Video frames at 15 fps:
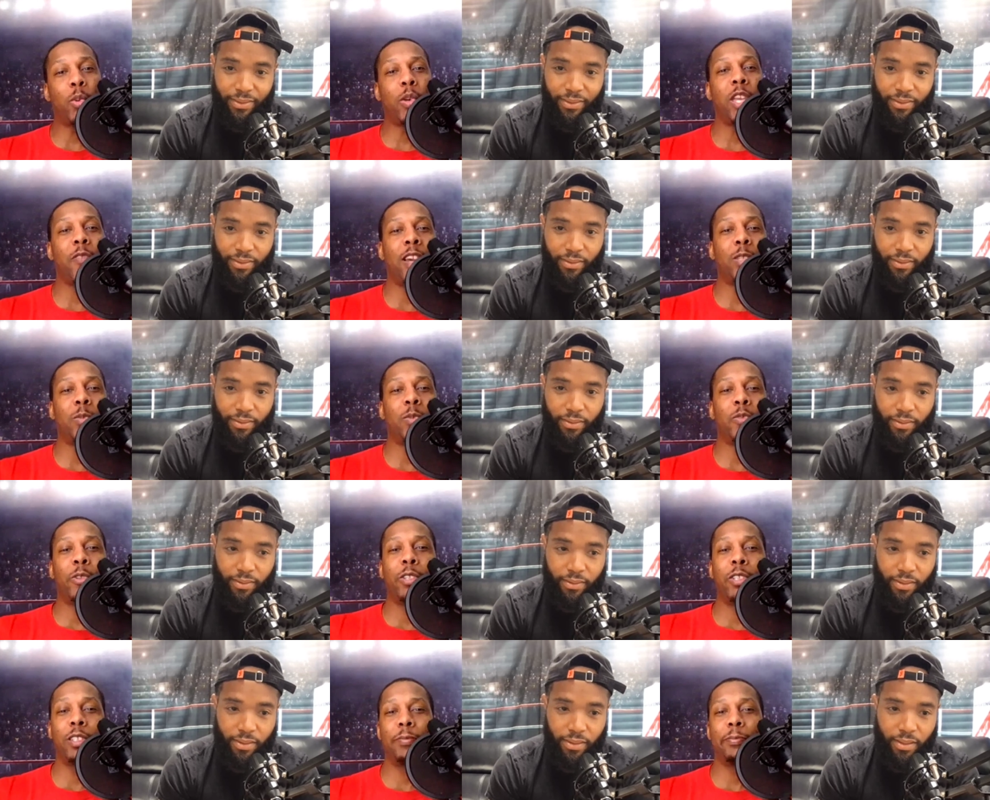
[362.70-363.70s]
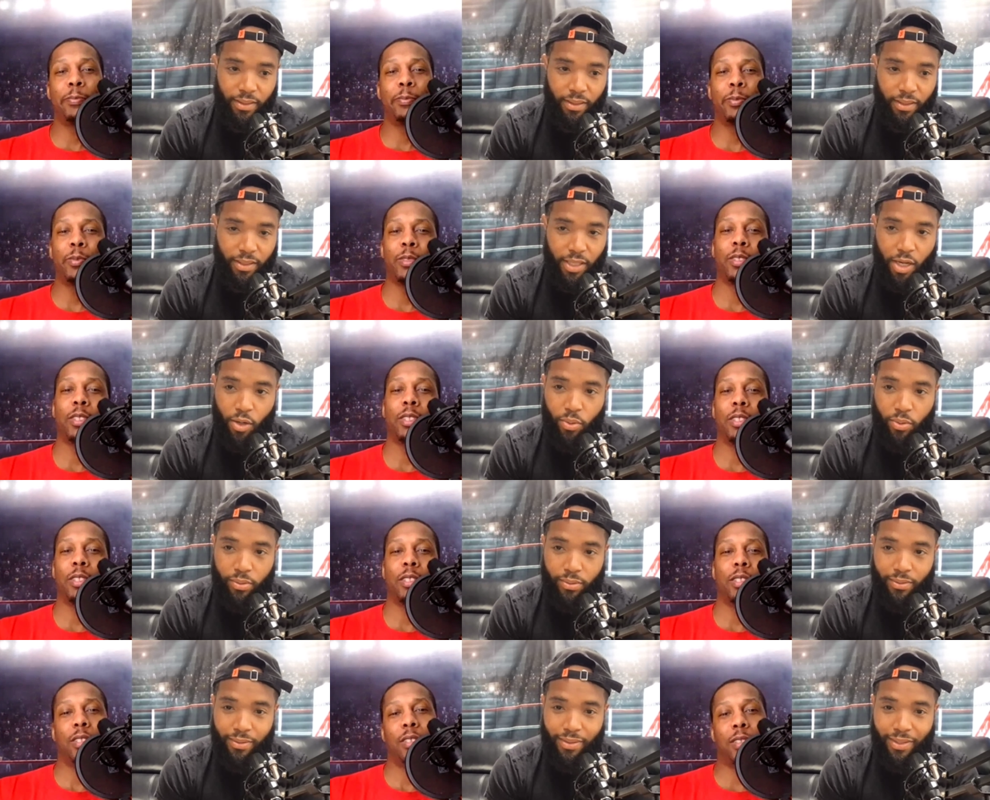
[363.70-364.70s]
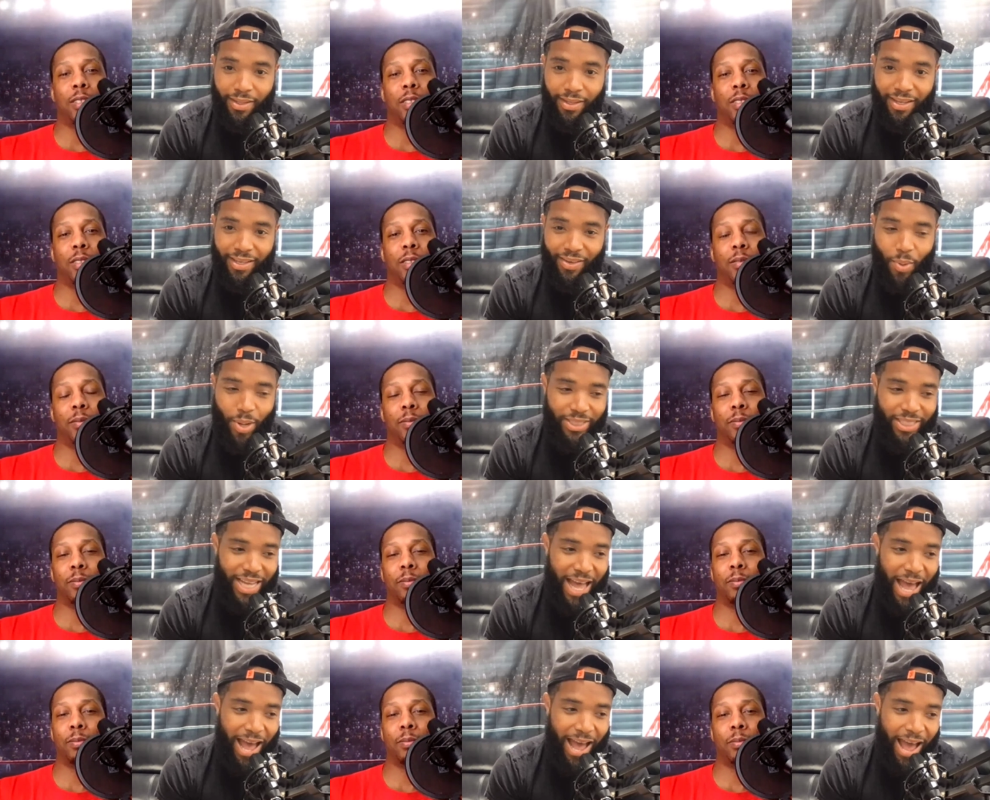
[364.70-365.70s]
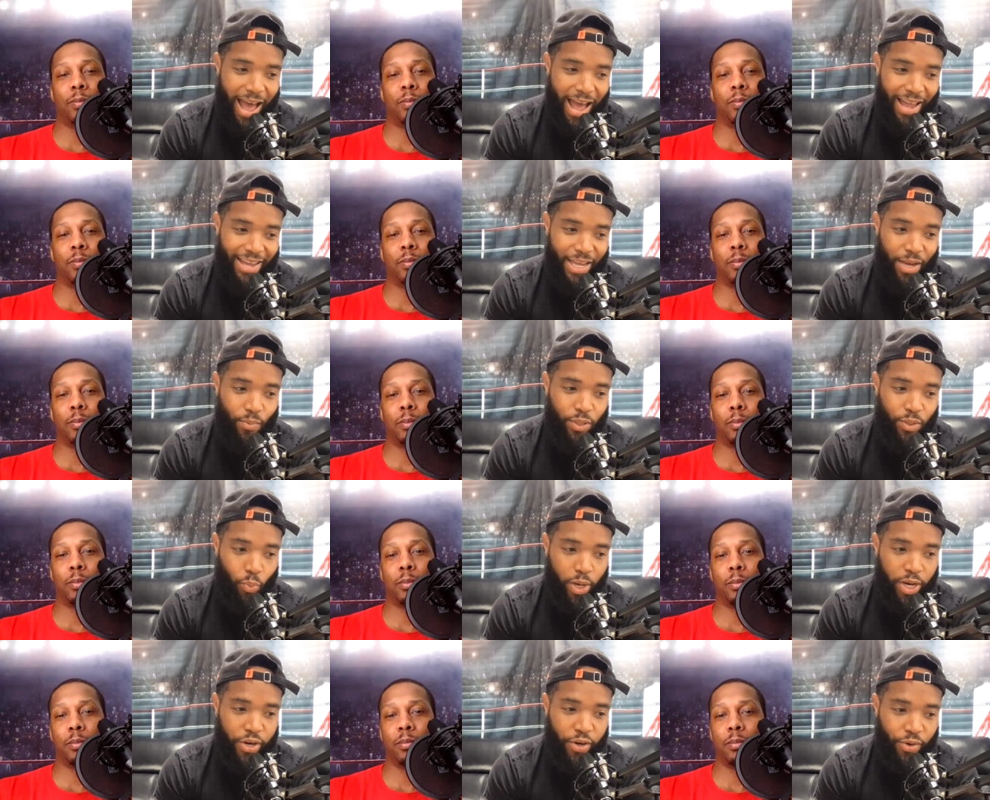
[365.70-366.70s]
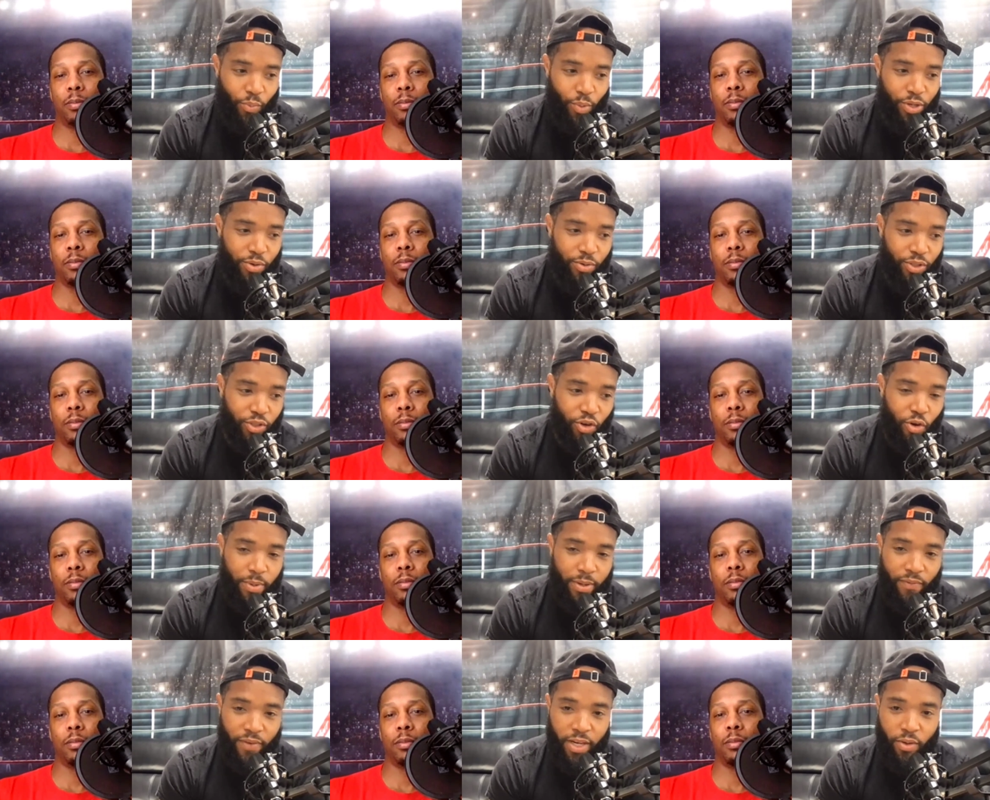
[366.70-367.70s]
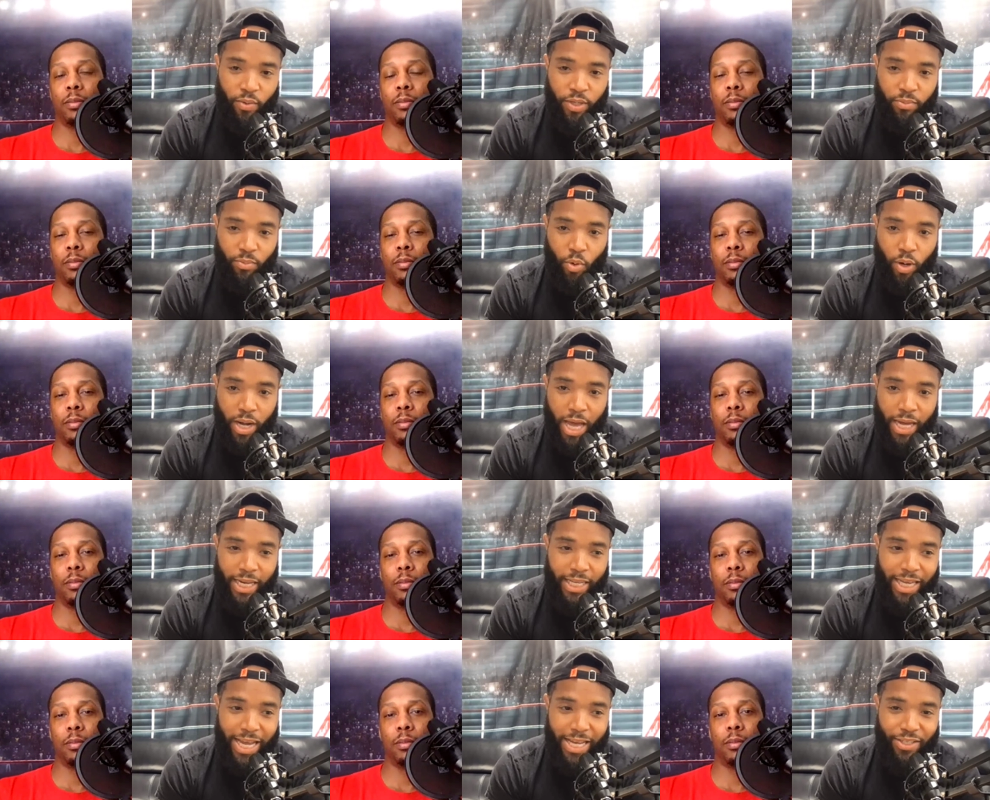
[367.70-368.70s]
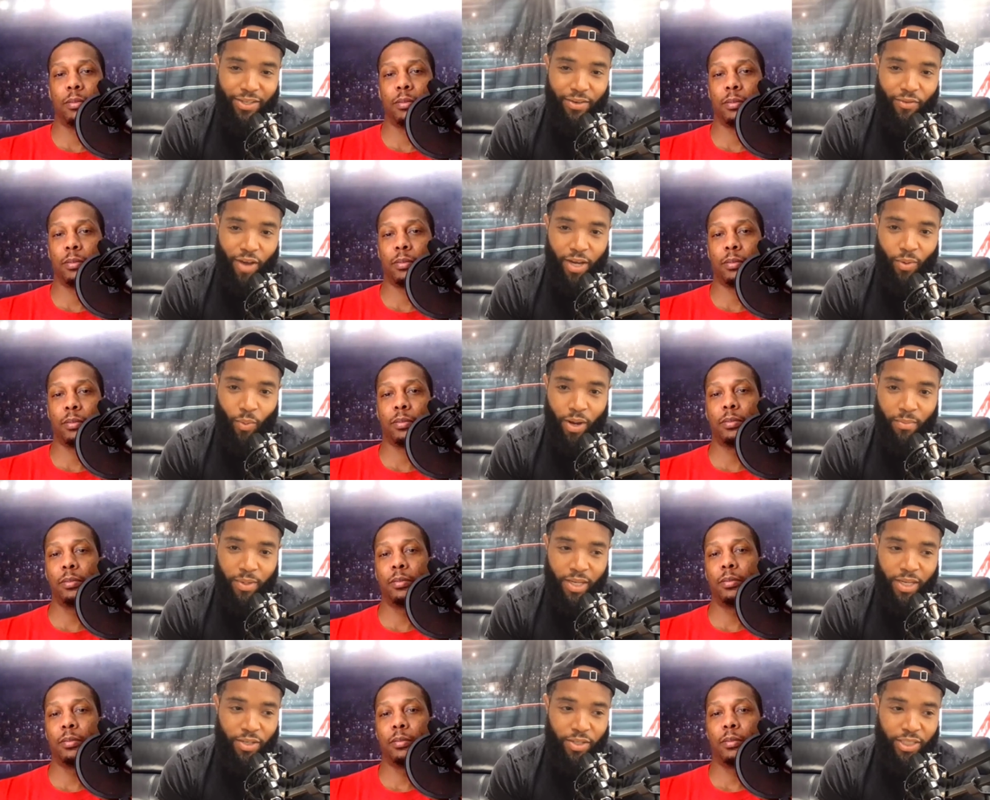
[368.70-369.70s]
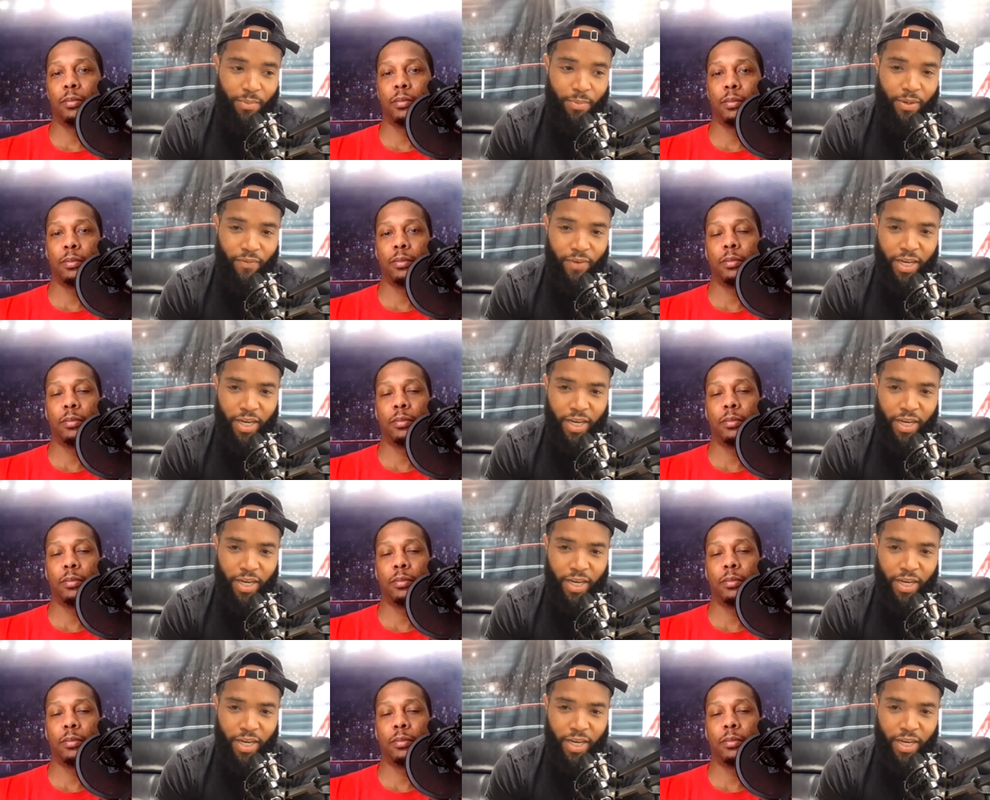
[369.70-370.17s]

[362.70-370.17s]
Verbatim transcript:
Speaker 1: rounds before?
Speaker 2: No. No, I say I. It was weird when you showed me the video this morning. I didn't catch it right away, but then you sent me